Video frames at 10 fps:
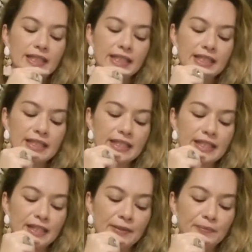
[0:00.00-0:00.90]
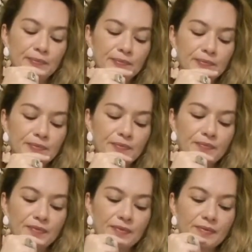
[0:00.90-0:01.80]
It's
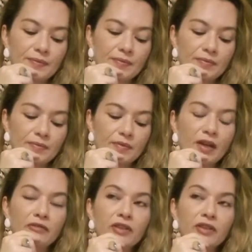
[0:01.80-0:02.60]
I